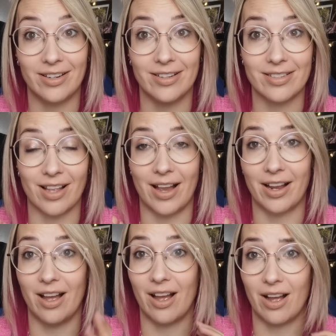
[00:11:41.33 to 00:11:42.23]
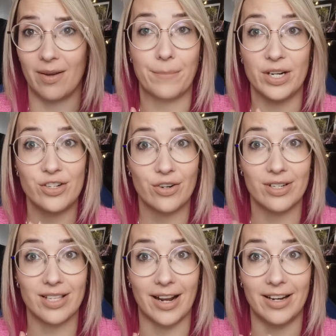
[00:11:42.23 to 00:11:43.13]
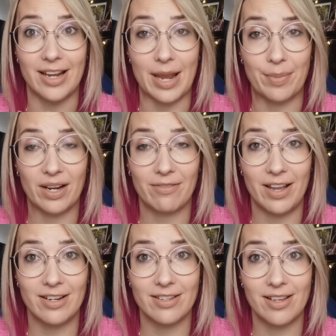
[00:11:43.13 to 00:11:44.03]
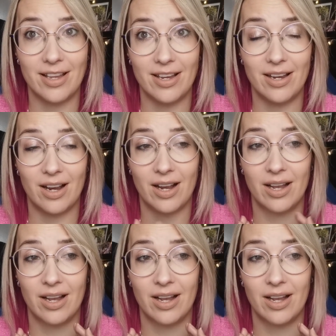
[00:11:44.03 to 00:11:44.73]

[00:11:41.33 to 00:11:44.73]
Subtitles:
It is like I'm pretty sure it's like an epic fantasy.